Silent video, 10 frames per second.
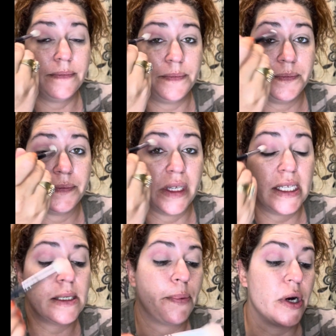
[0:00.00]

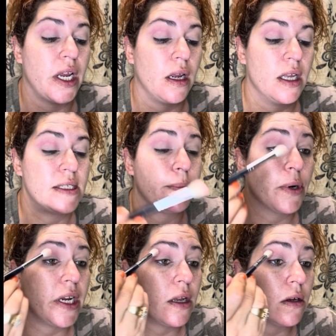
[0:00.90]
it's a pretty it's a
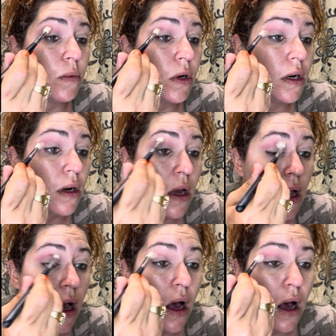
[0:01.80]
pretty good one.
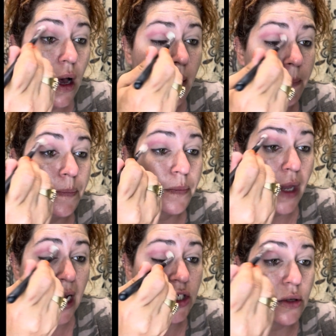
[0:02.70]
Um,
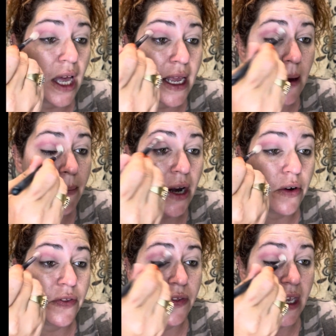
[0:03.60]
I do like it better
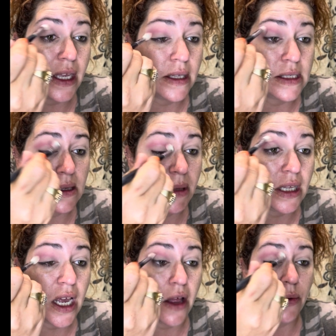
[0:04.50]
than some of
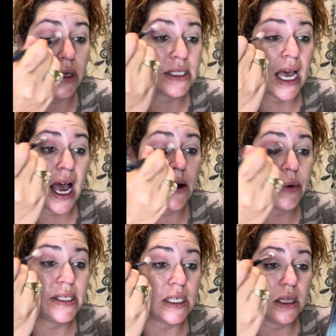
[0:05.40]
the other ones. I
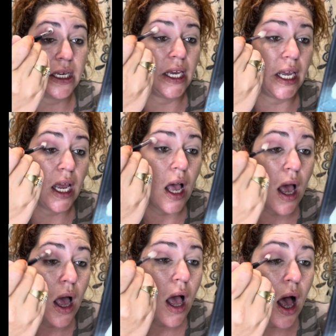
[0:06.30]
recently
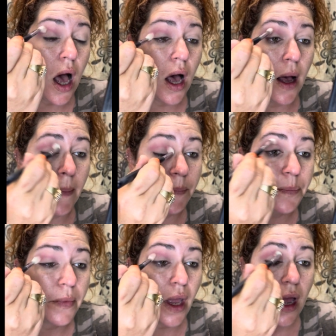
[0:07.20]
um
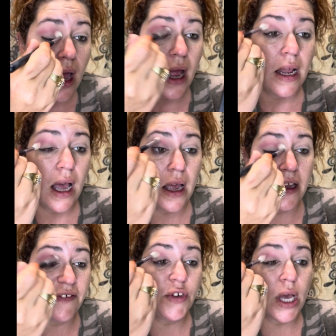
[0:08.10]

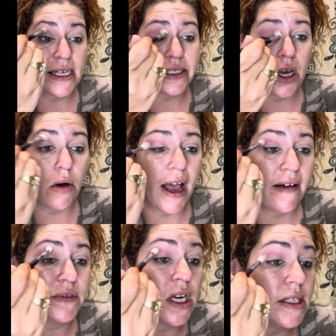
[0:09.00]
if you guys know, I
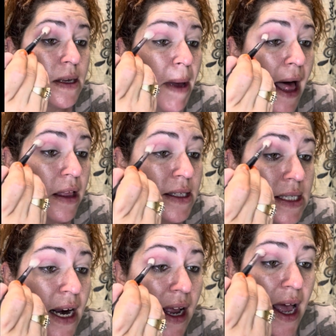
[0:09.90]
have tons of palettes
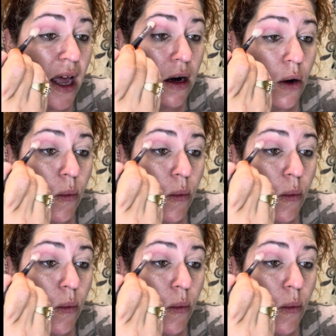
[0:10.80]
that I got a